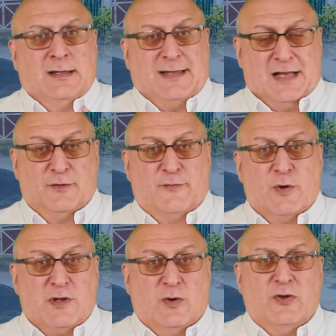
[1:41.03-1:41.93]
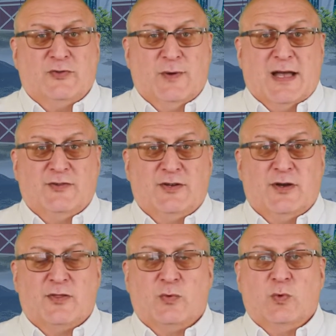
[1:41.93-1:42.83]
California also has
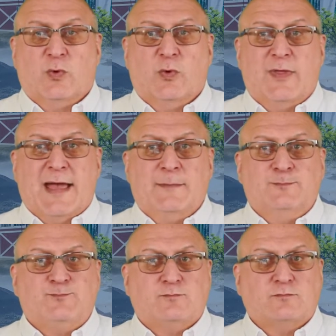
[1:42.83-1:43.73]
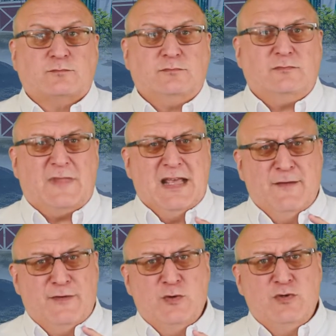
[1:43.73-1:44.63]
another rule that
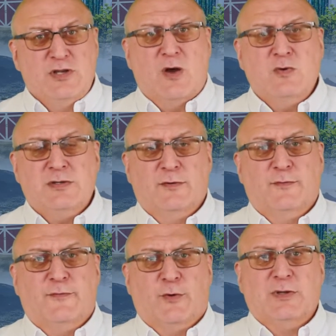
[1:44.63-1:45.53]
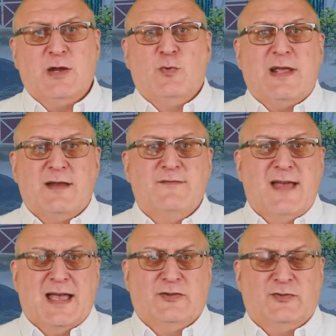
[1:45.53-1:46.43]
if you don't fully
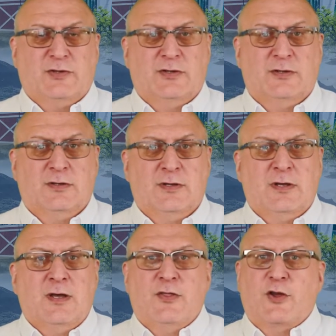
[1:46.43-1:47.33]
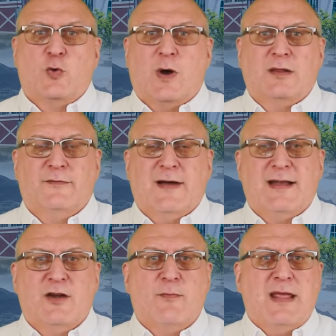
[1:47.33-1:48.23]
reinvest, the
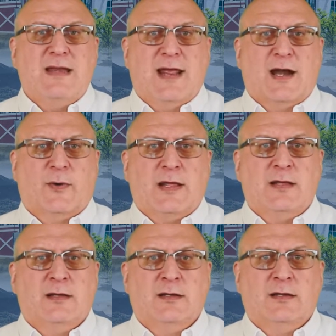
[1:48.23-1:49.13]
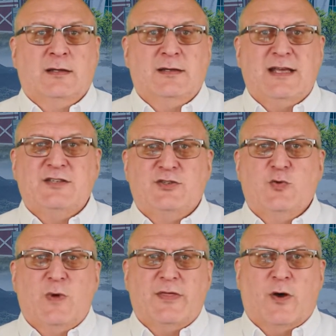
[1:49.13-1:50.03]
qualified intermediary needs
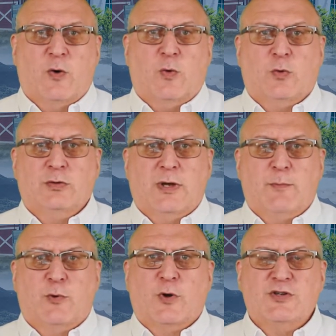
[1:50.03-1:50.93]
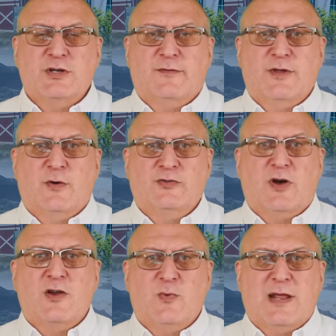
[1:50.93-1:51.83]
to withhold a portion of those
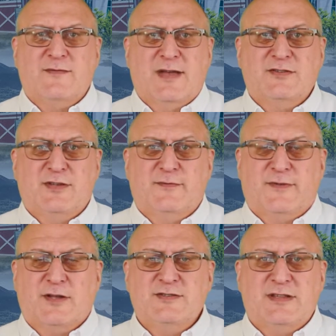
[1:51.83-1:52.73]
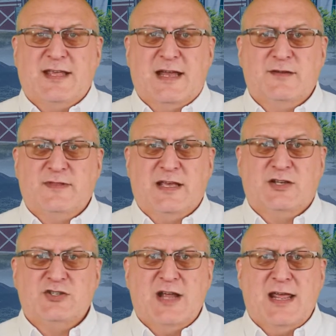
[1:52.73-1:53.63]
unreinvested funds at the end of the
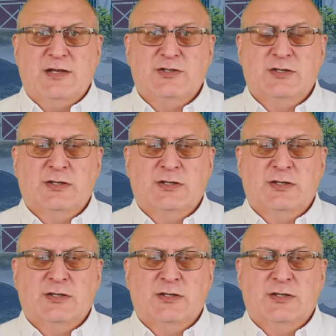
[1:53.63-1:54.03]
exchange.